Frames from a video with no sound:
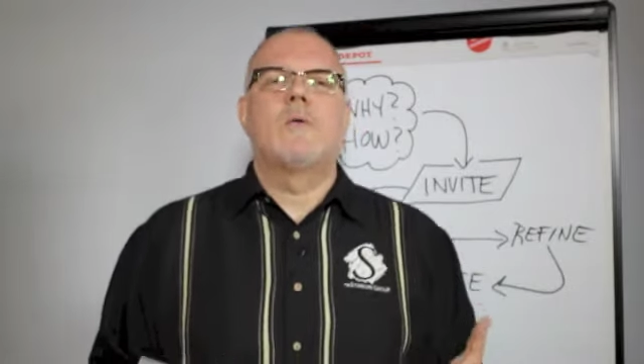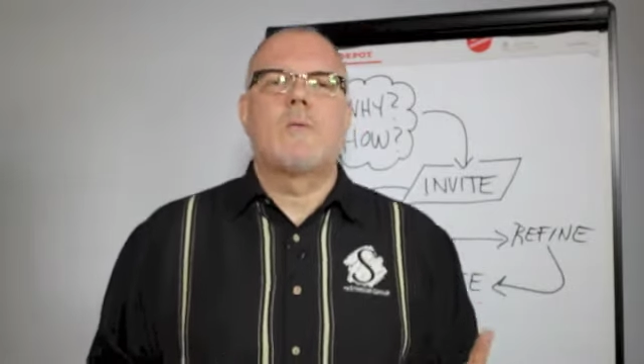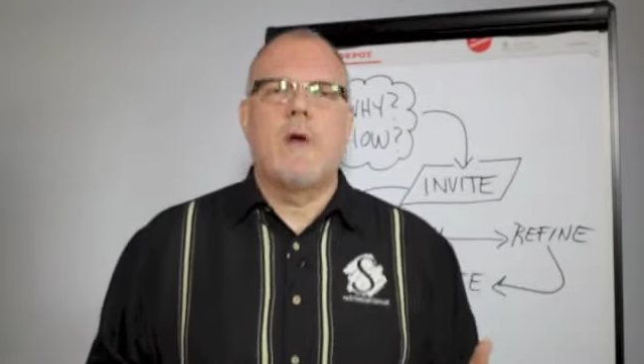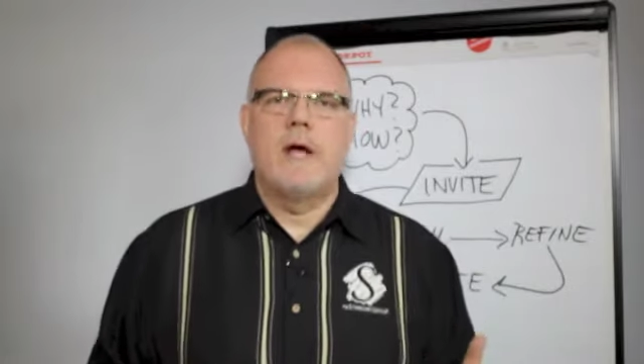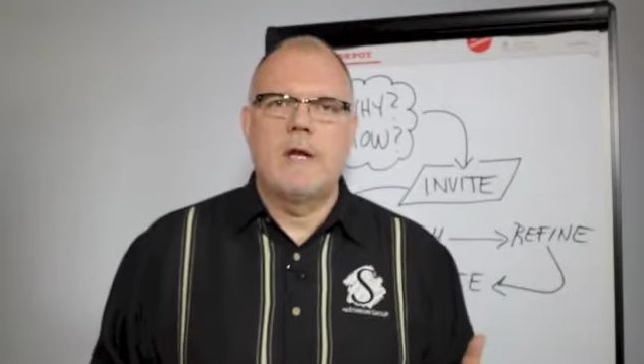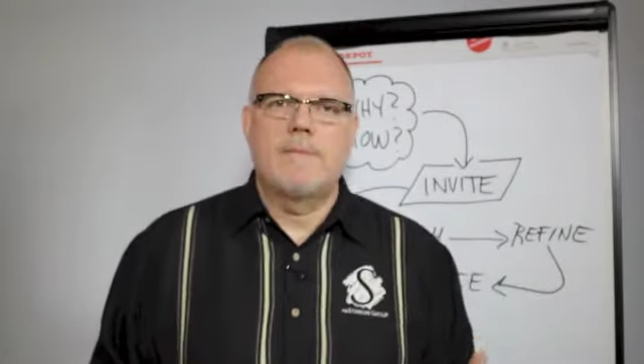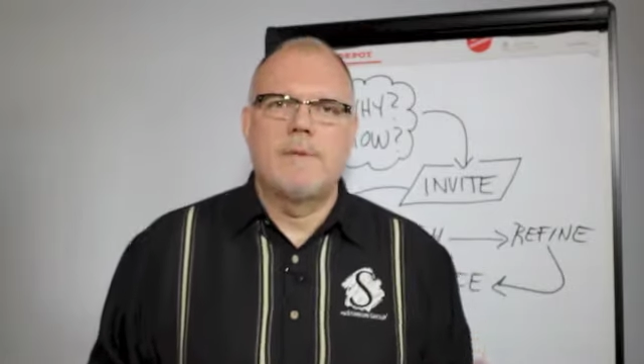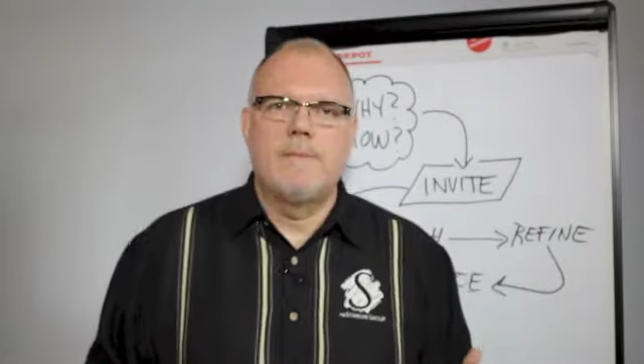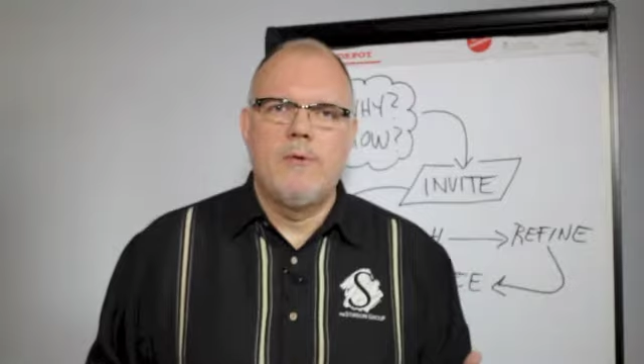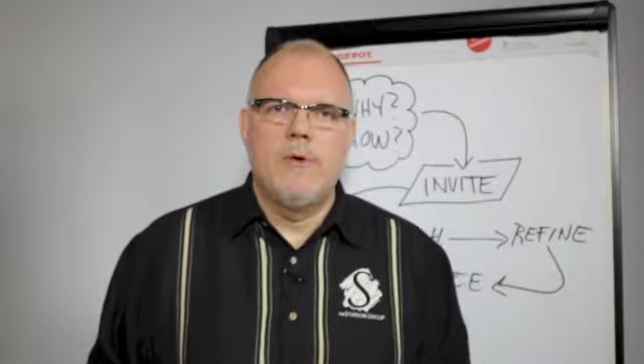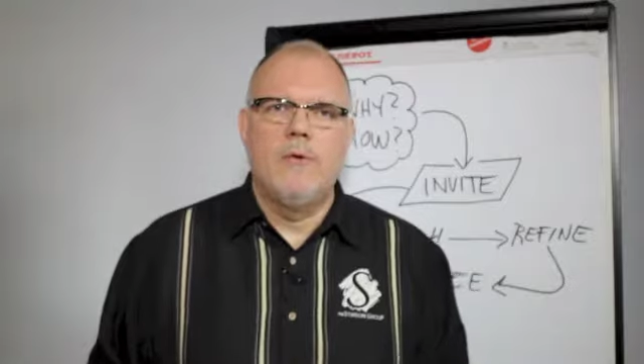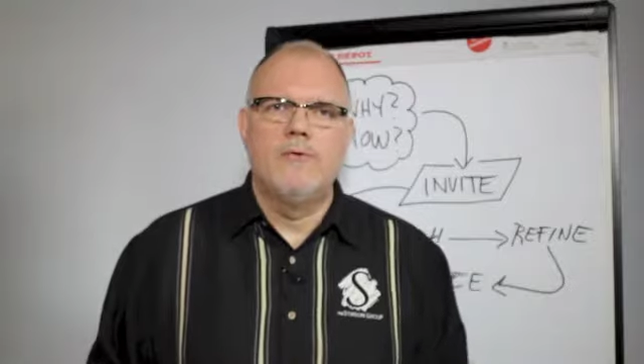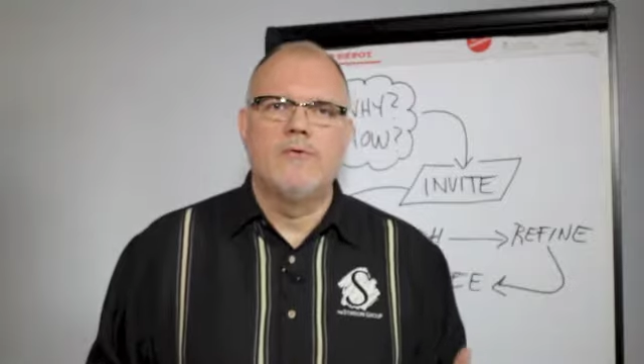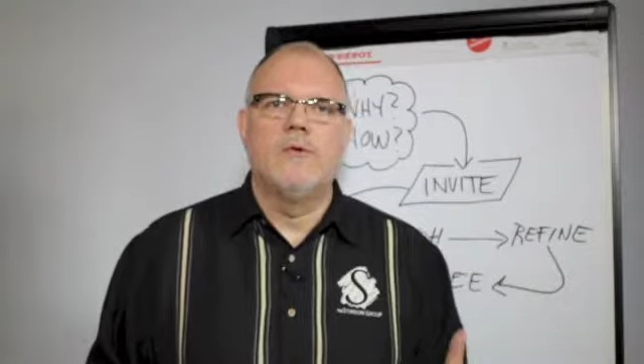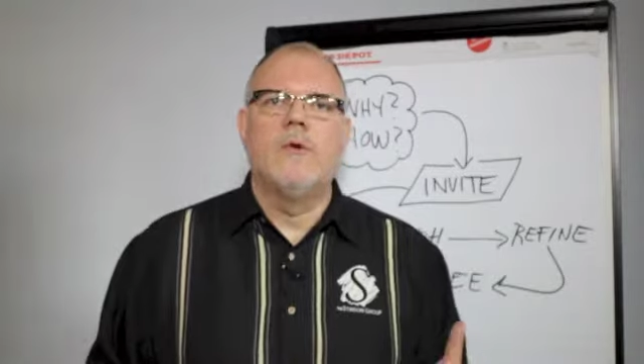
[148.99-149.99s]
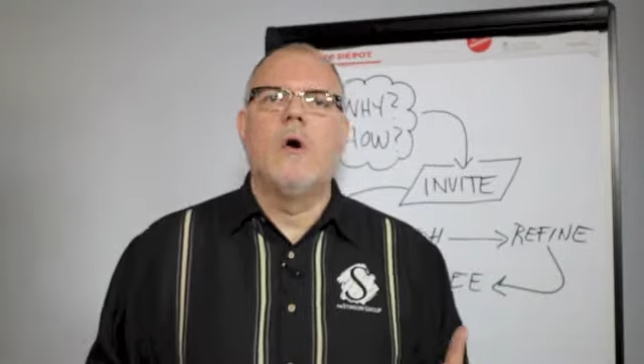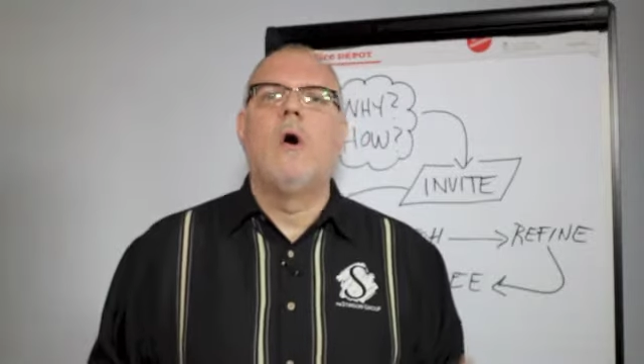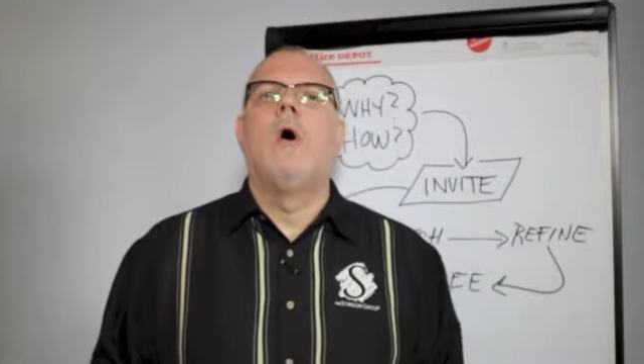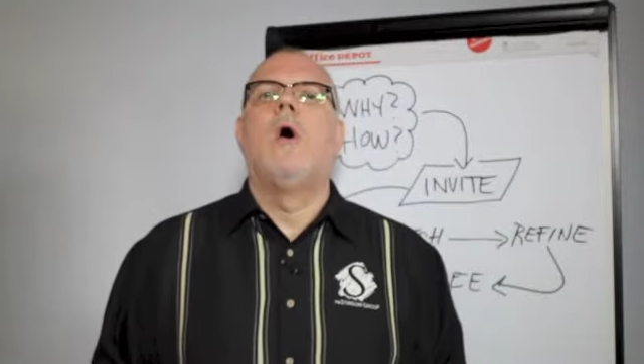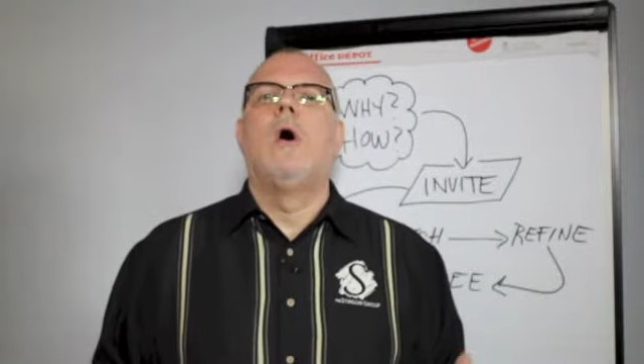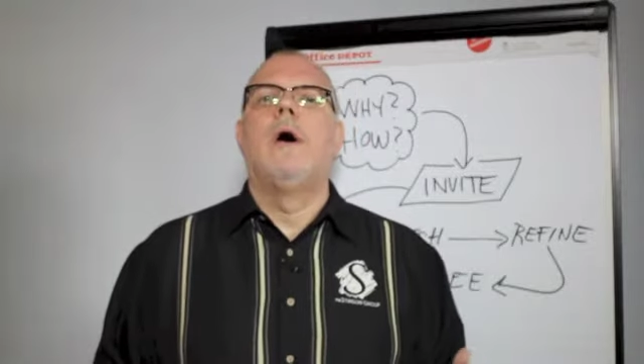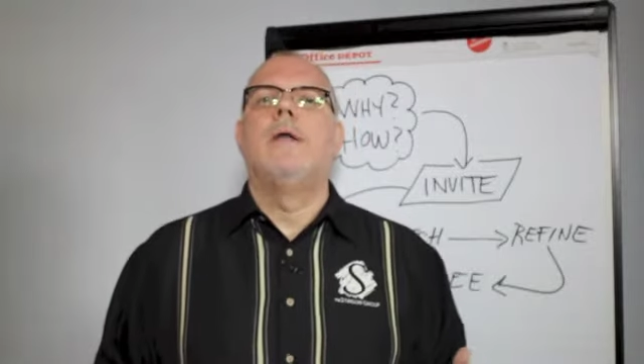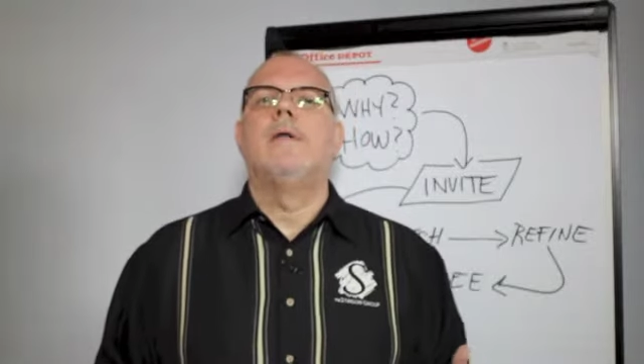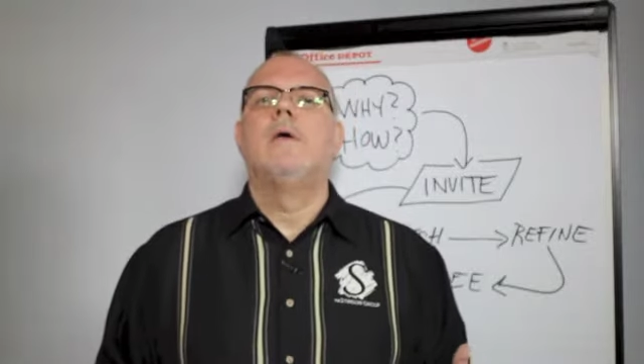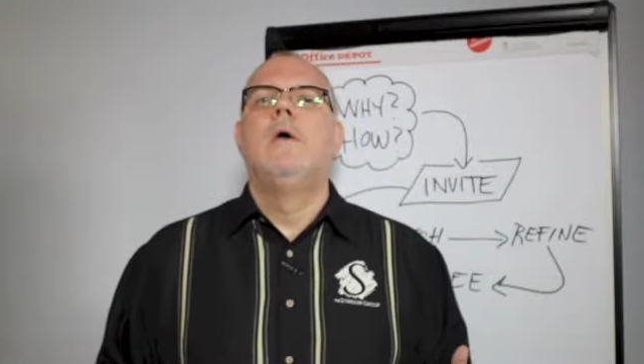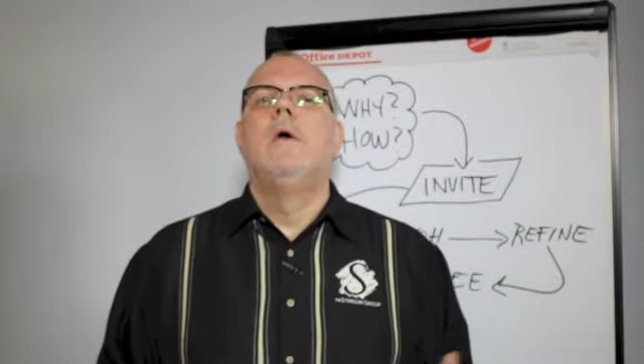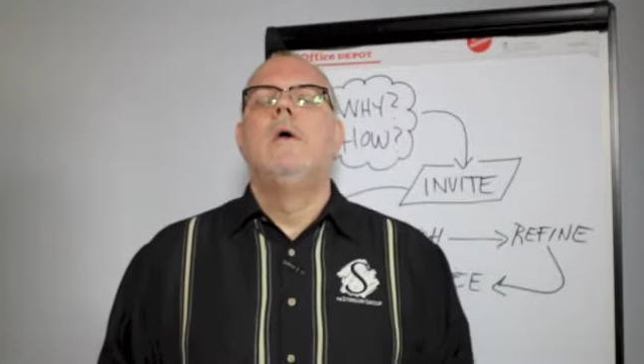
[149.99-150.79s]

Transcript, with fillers: write a proposal on.